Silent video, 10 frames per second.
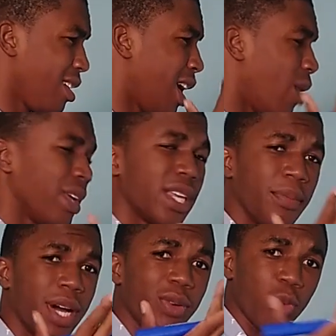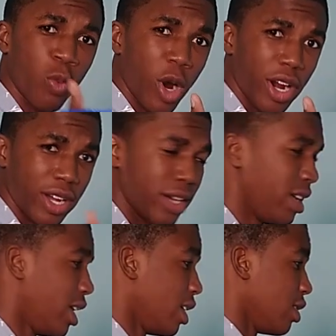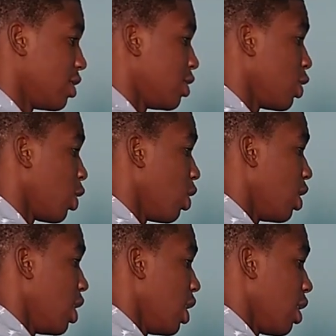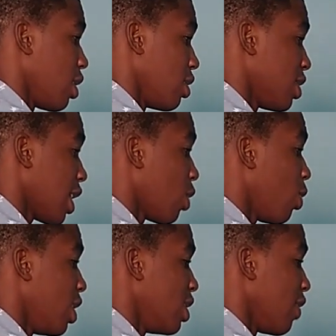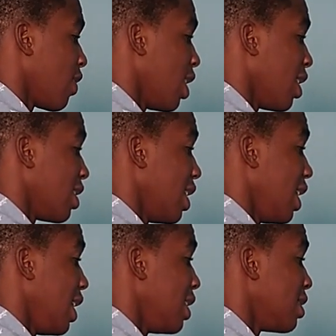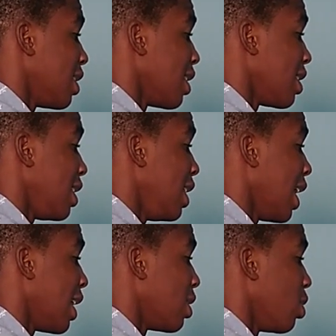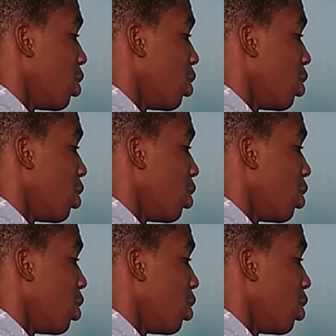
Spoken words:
God will give man work. So the second quality of God is that he had